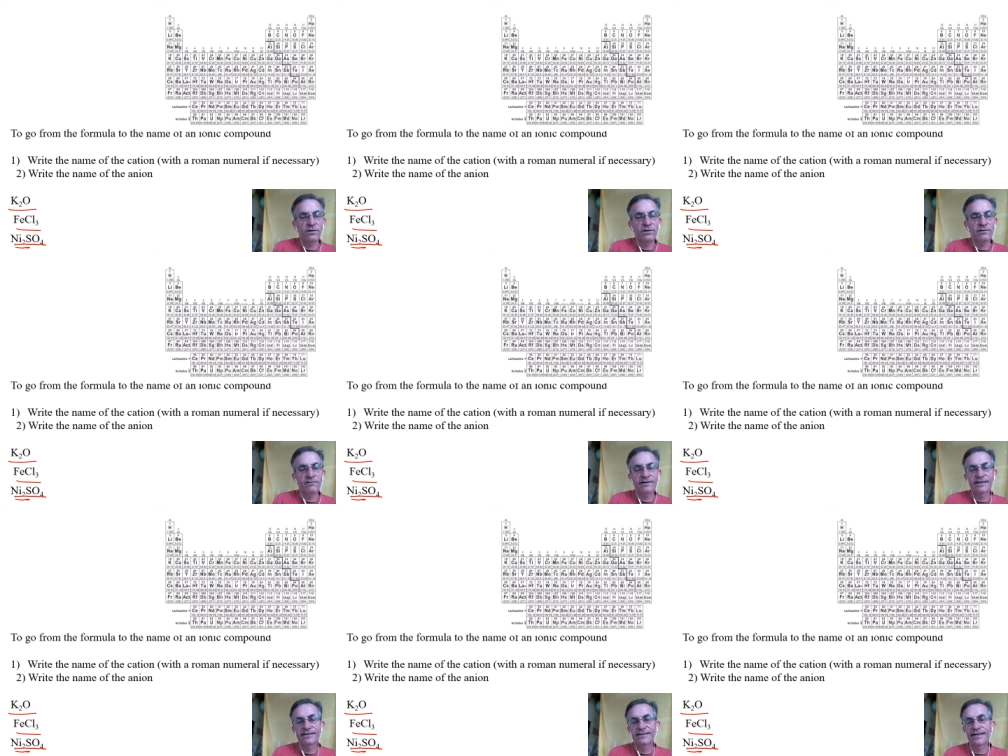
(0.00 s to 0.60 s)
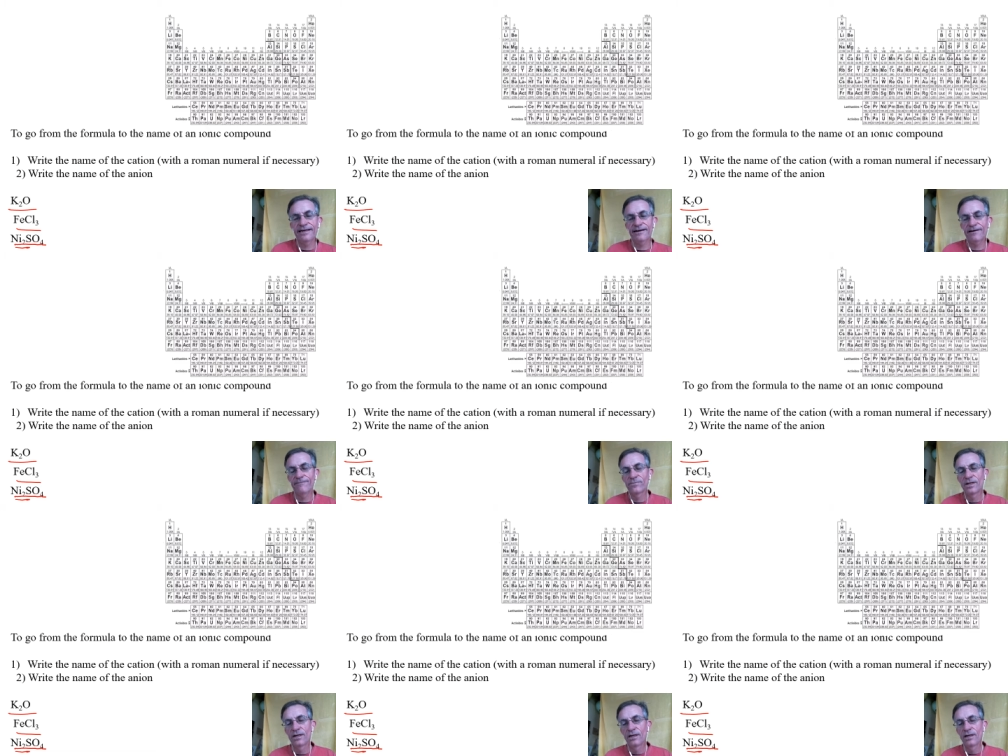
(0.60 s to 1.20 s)
right there.
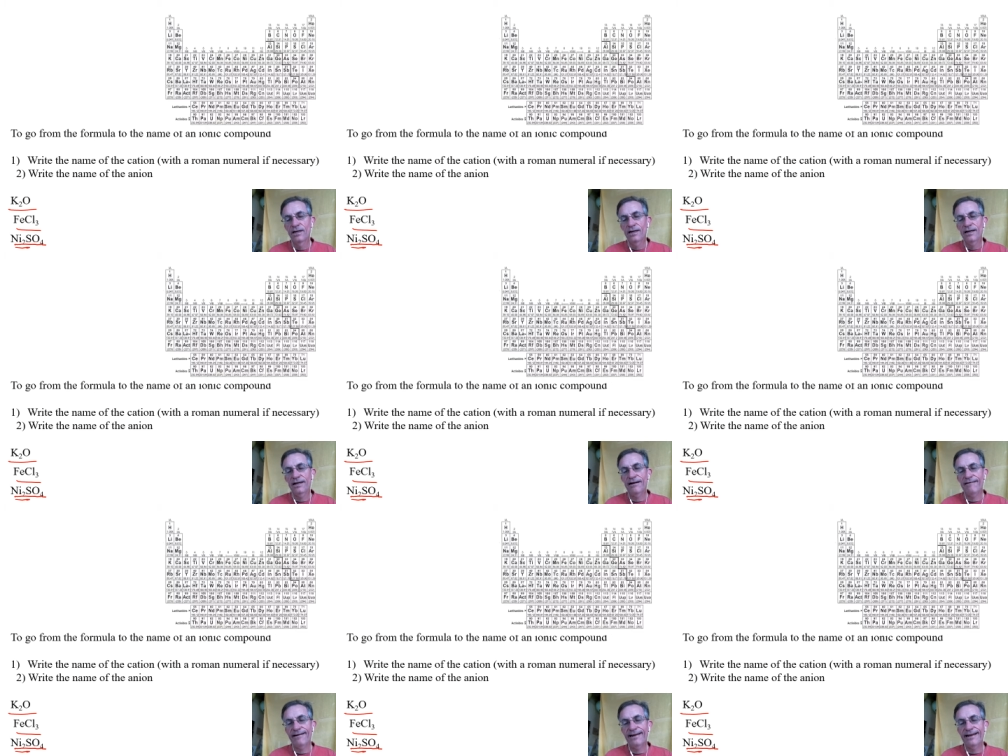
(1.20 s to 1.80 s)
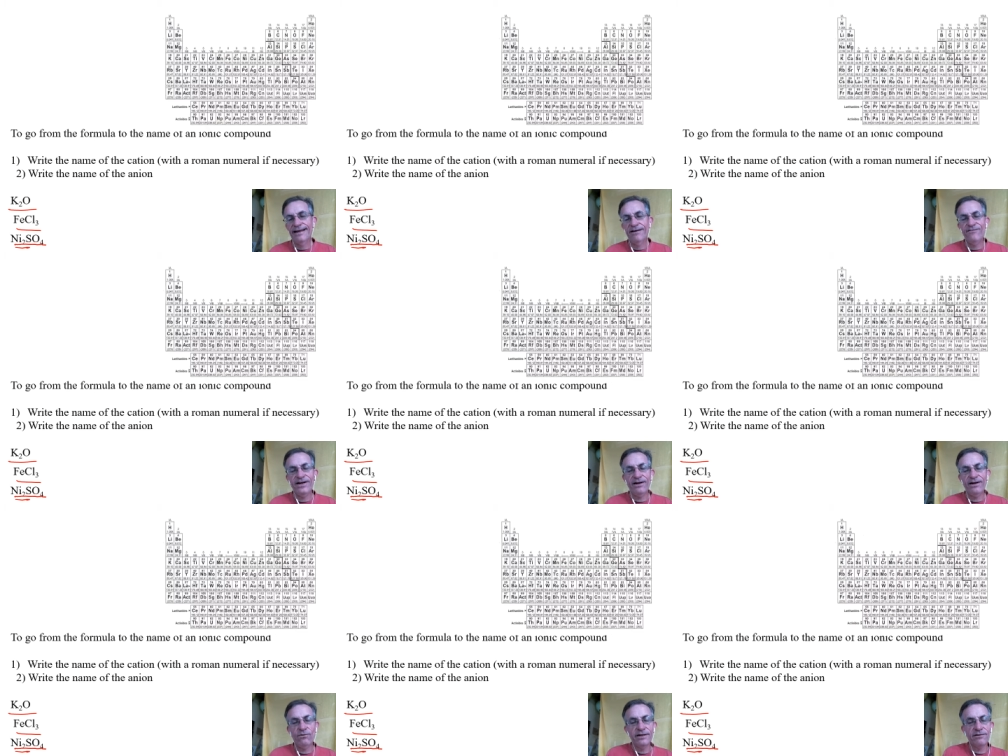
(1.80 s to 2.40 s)
All right, and if
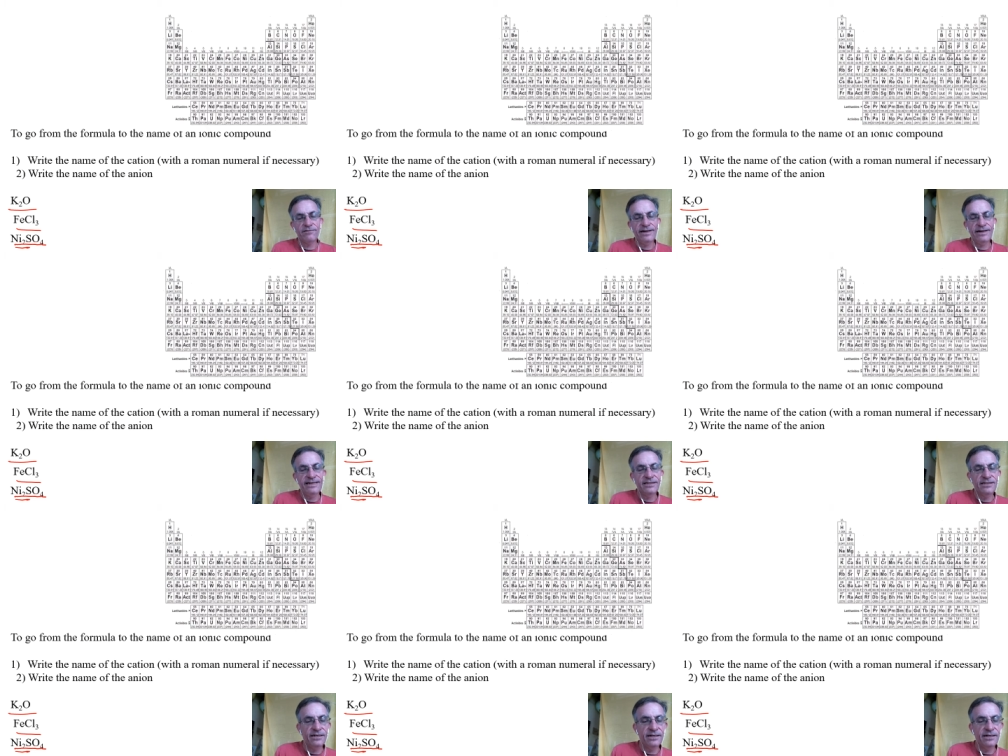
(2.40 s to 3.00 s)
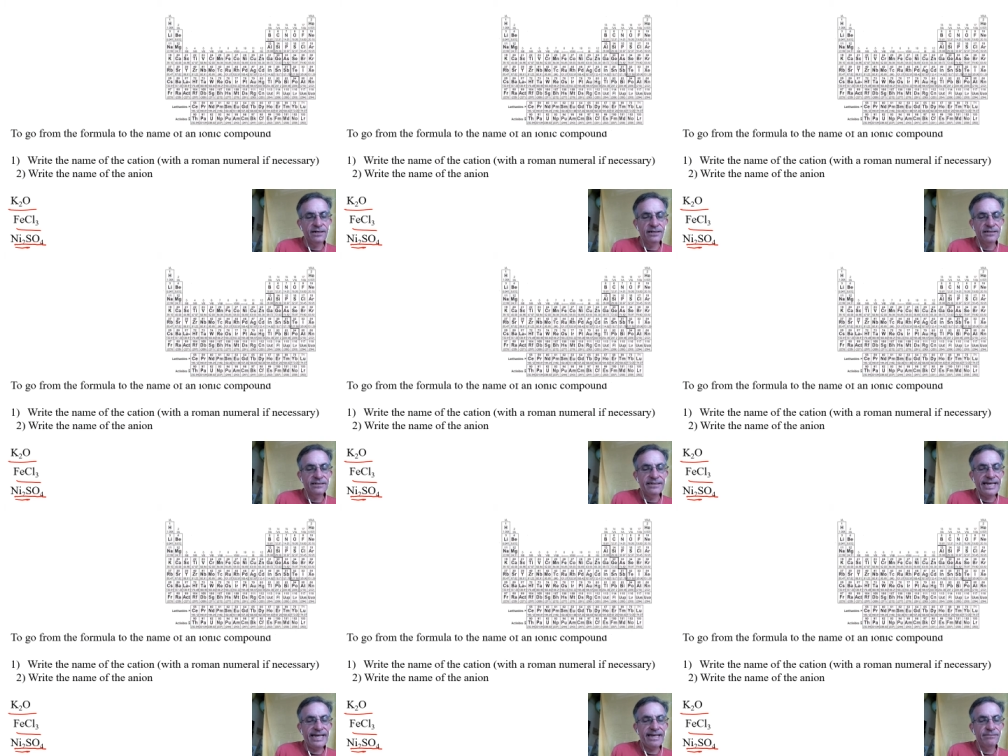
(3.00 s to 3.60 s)
I want to write the
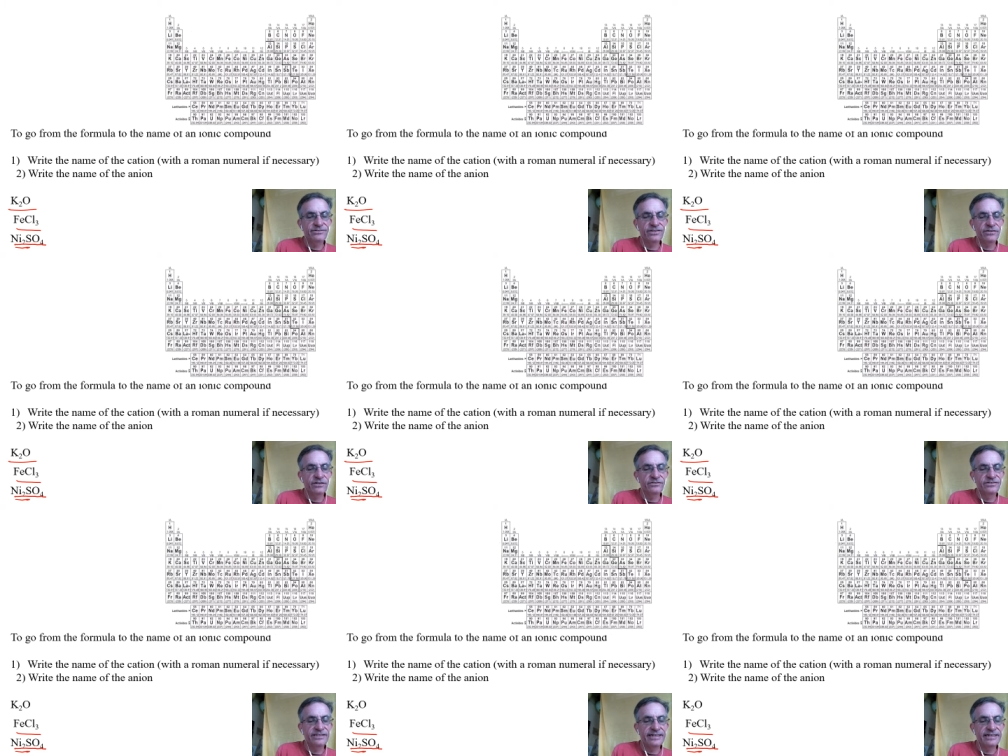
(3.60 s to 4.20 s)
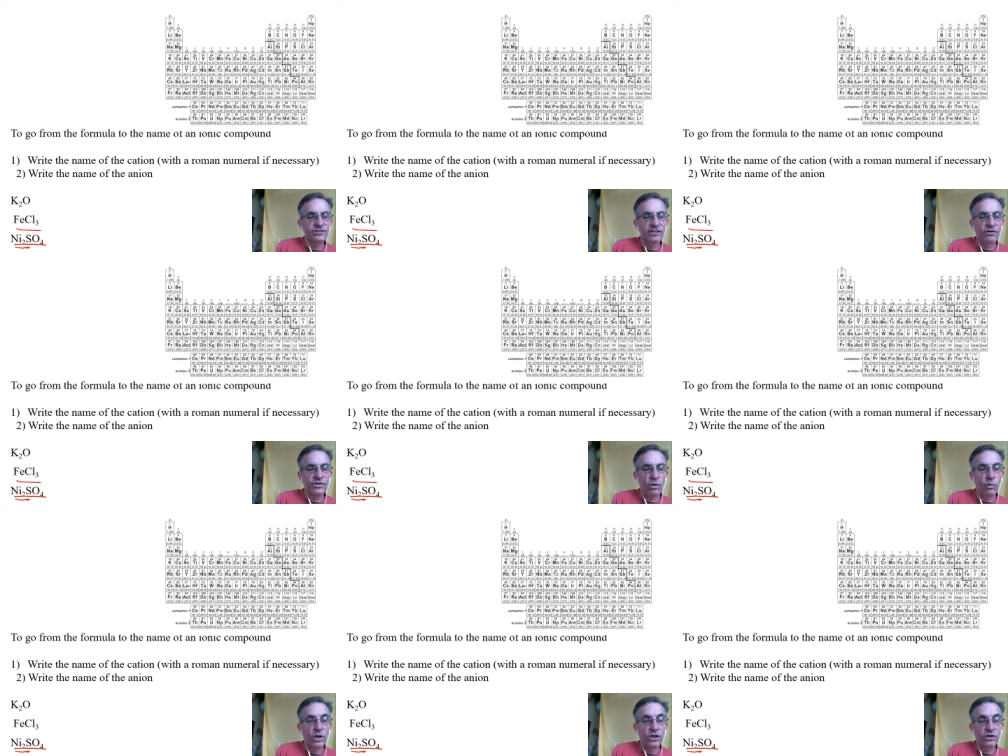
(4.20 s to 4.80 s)
names of those things, you know, the
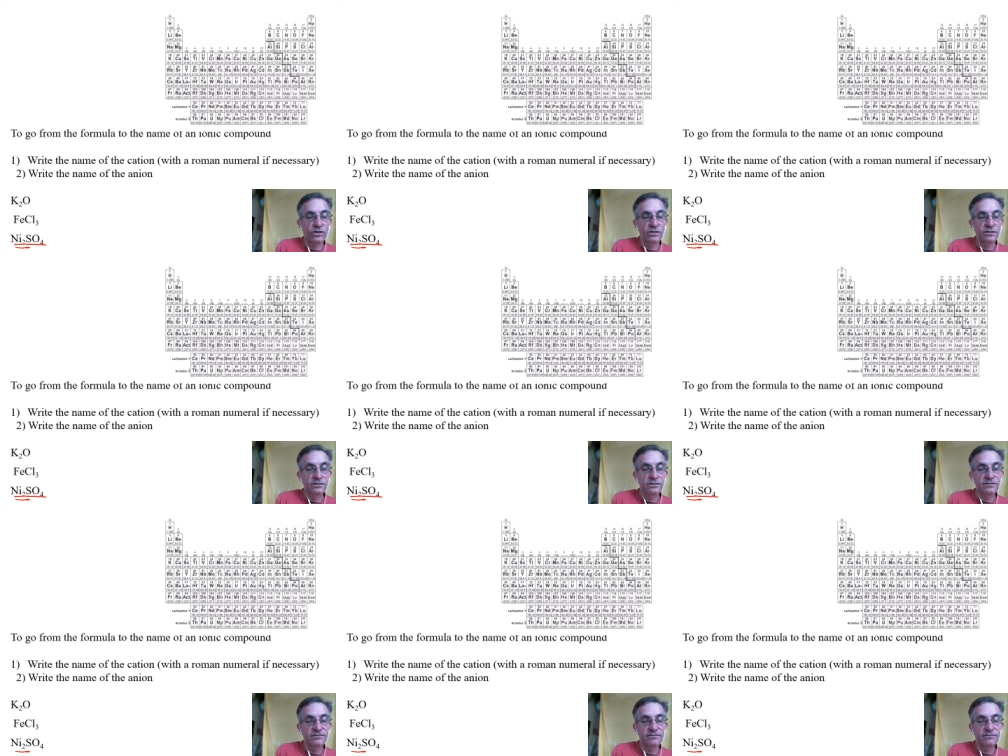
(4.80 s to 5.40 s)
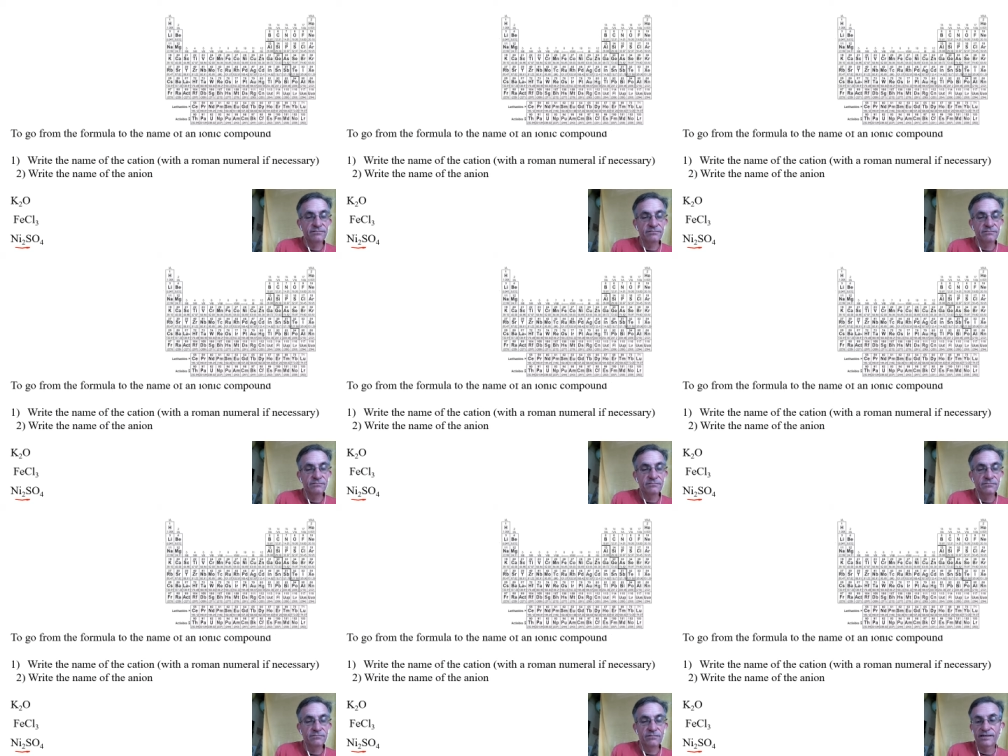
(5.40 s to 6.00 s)
words,
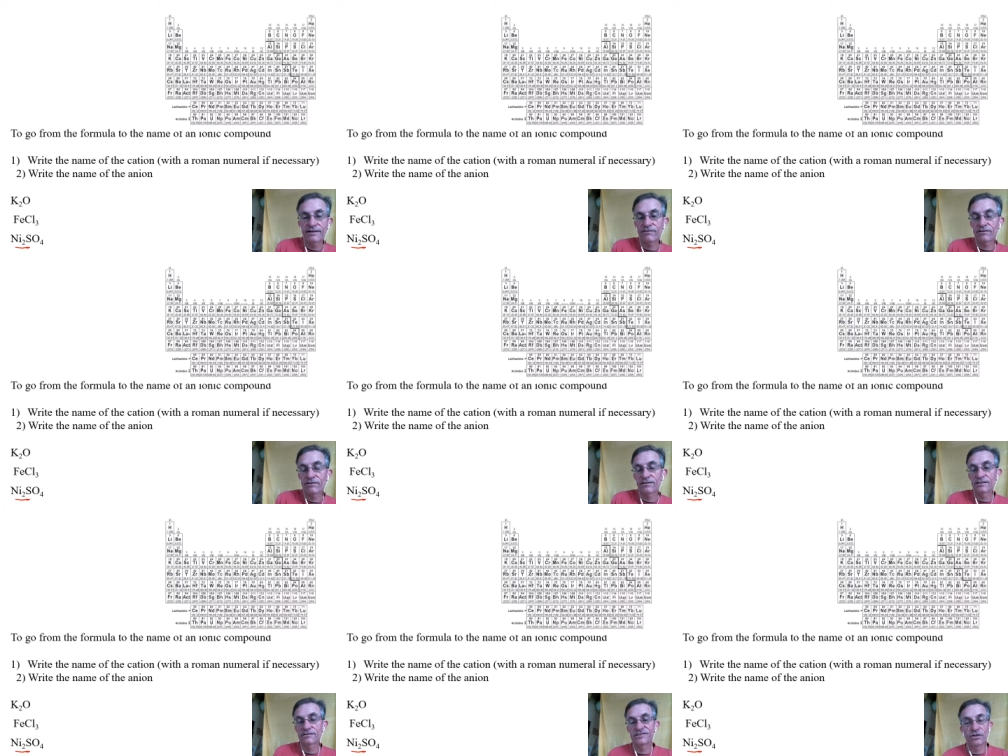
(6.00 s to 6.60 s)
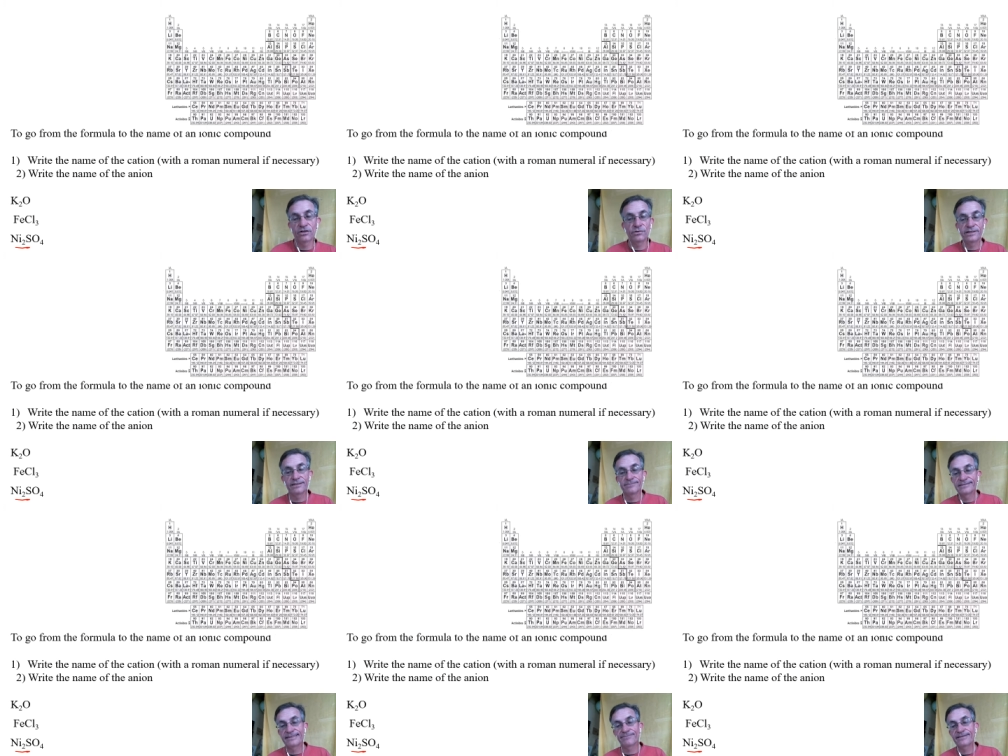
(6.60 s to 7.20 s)
whatever it is, sodium
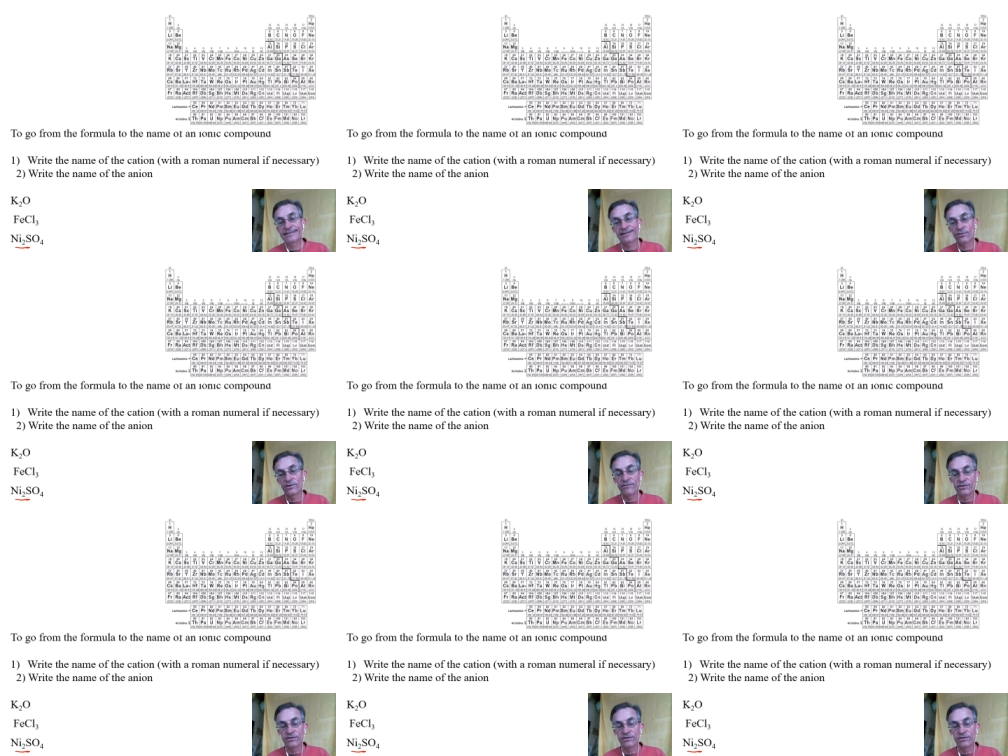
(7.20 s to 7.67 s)
something or whatever it